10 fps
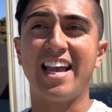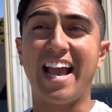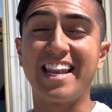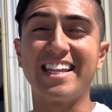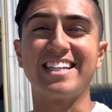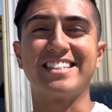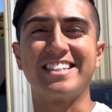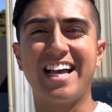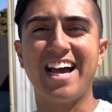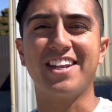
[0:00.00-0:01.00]
and it is
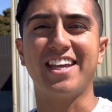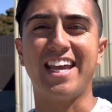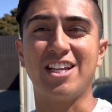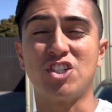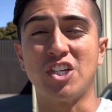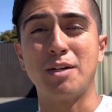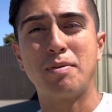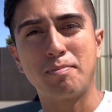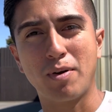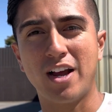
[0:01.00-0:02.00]
not a cheap
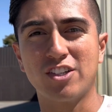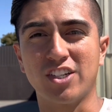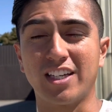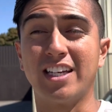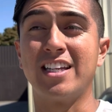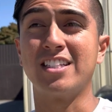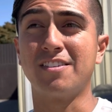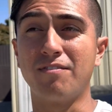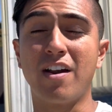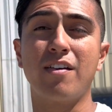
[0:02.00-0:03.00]
project. It is
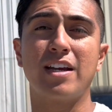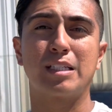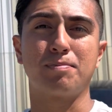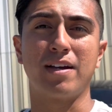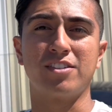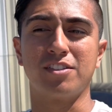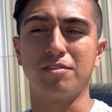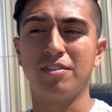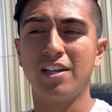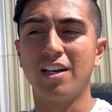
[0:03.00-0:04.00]
very
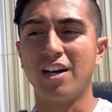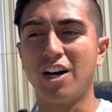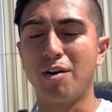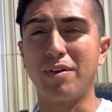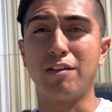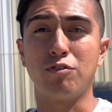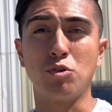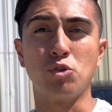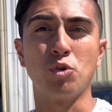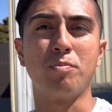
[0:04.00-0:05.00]
expensive if you
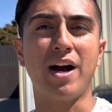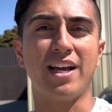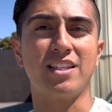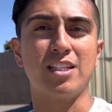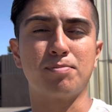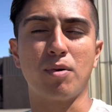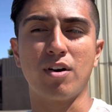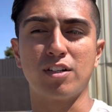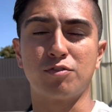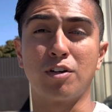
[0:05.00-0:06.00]
do buy these
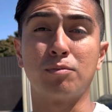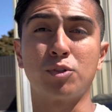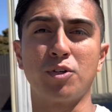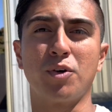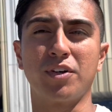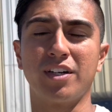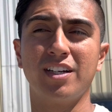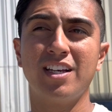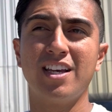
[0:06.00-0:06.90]
parts from Toyota.